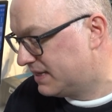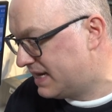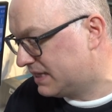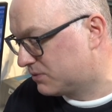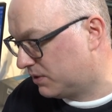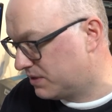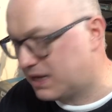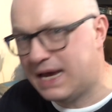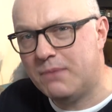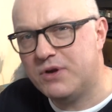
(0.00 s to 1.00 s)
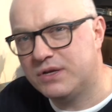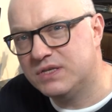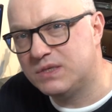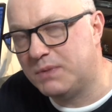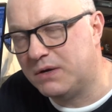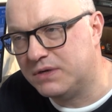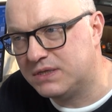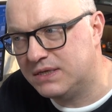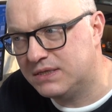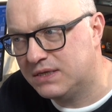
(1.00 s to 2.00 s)
Next one, Camera
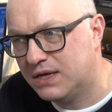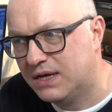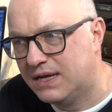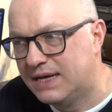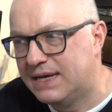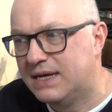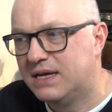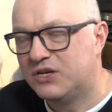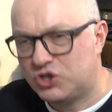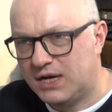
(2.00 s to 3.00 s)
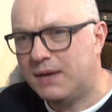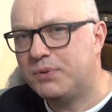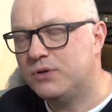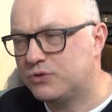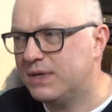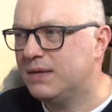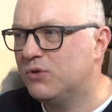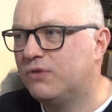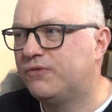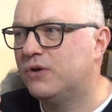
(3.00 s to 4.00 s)
Conspiracies. A chap who's really
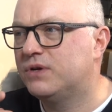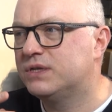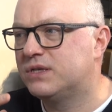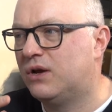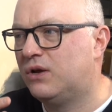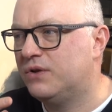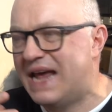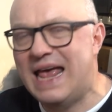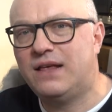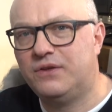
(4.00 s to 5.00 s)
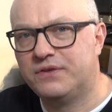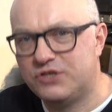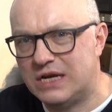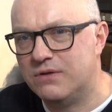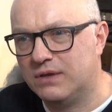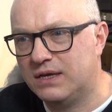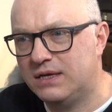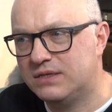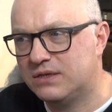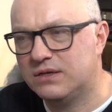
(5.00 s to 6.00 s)
more focused on health generally.
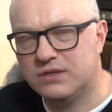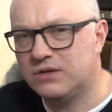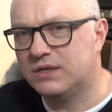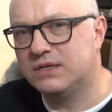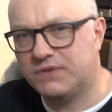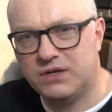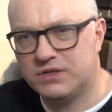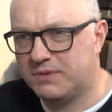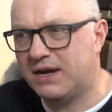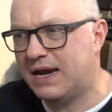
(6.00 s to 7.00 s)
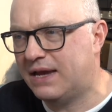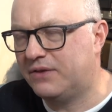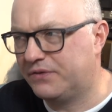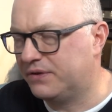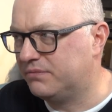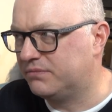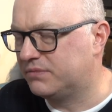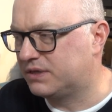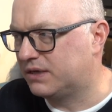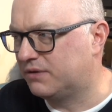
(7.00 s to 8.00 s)
He's done all these videos about health
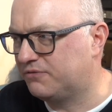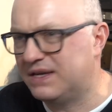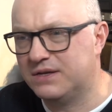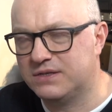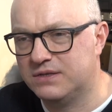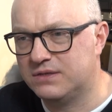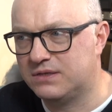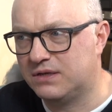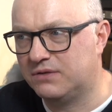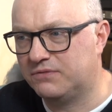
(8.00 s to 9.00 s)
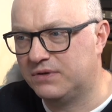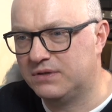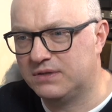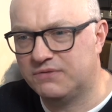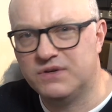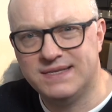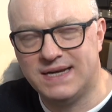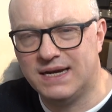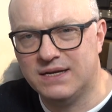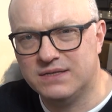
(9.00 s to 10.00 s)
and fitness and stuff and different
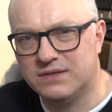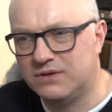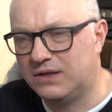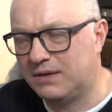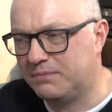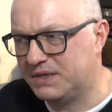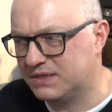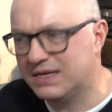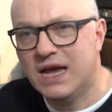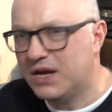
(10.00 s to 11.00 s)
diets and all that business.